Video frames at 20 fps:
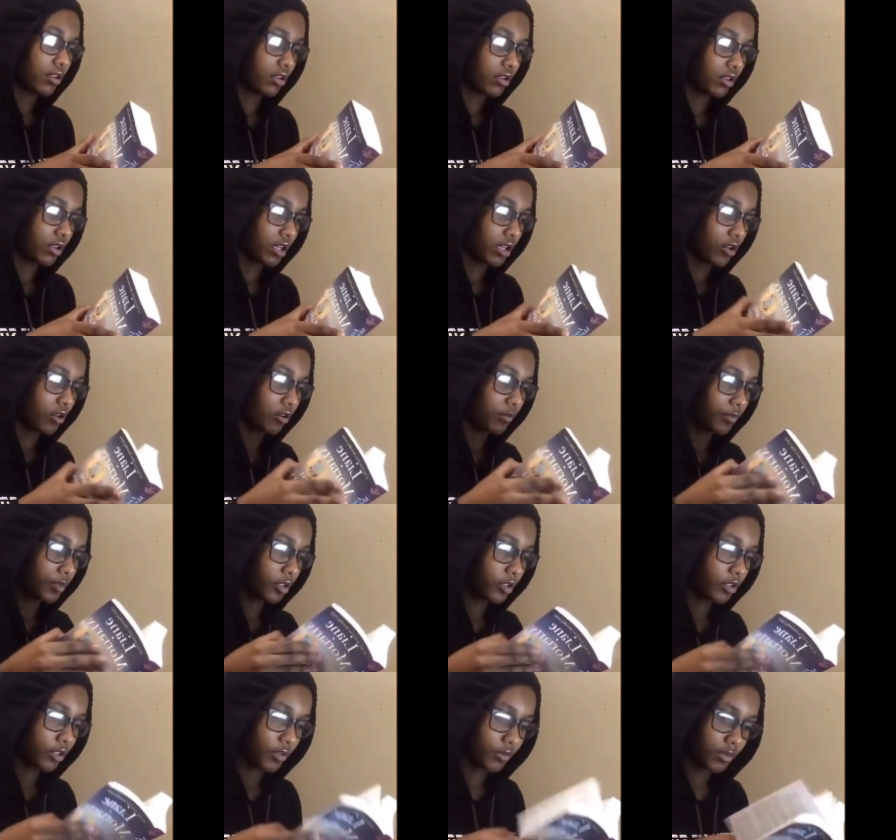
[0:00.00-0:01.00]
I hope there's
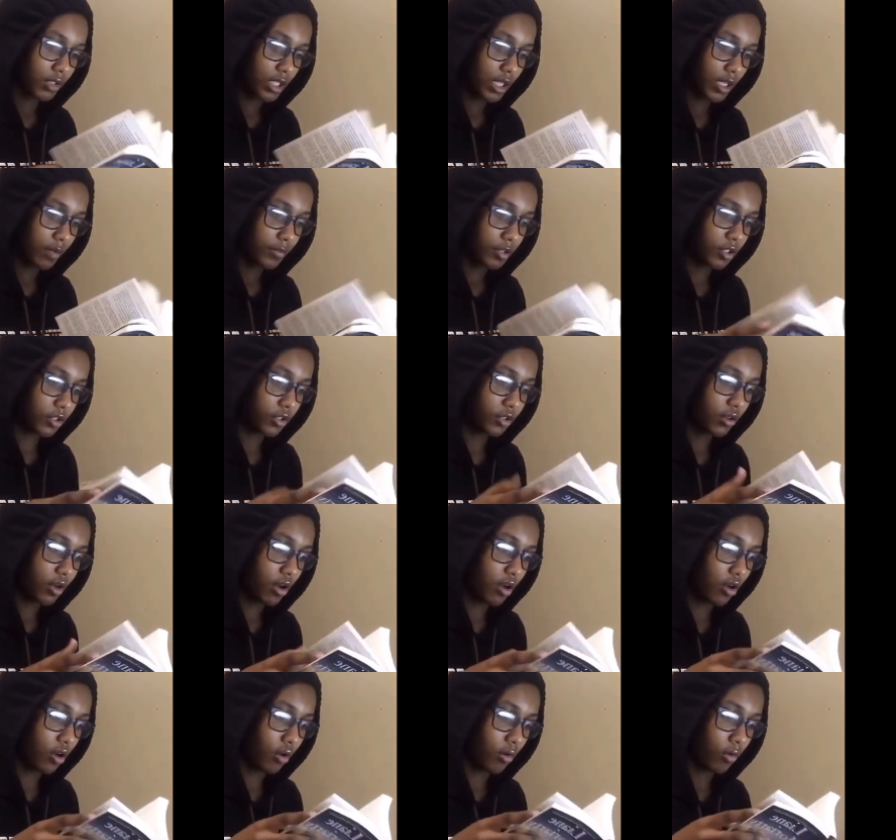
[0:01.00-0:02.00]
no damage to...
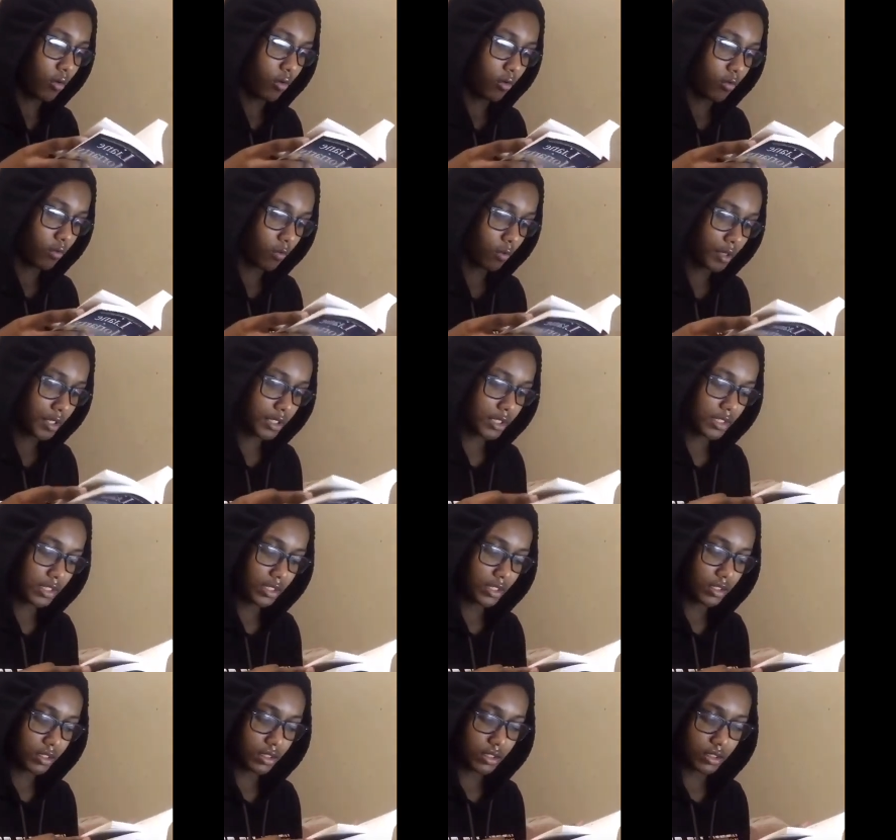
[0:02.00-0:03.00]
Oh, what is
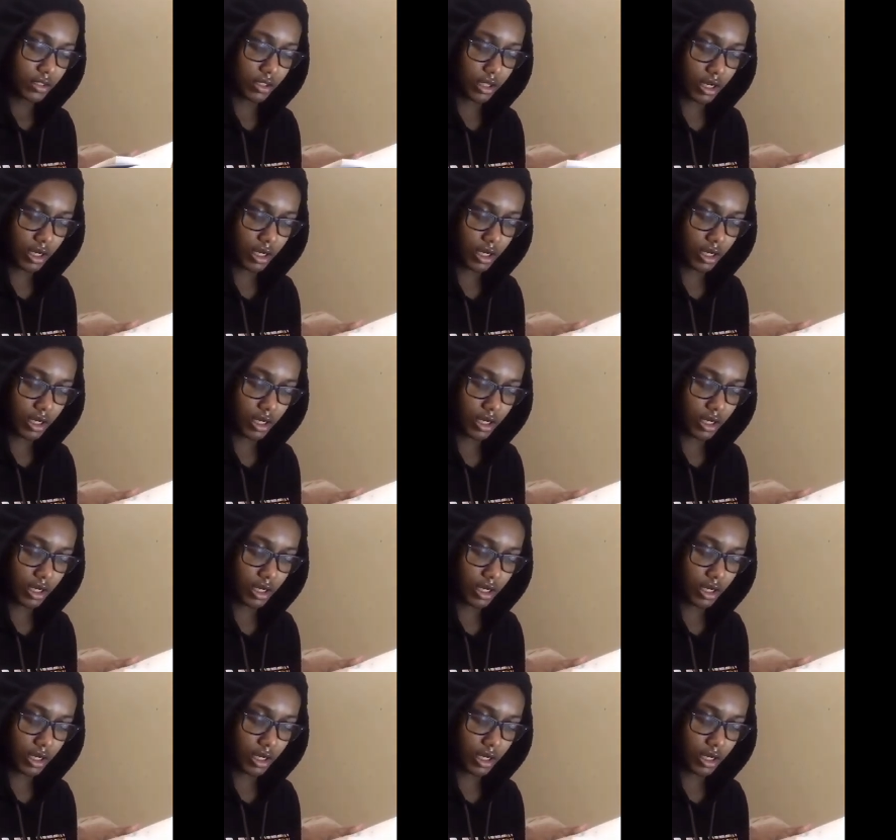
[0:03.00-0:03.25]
this dot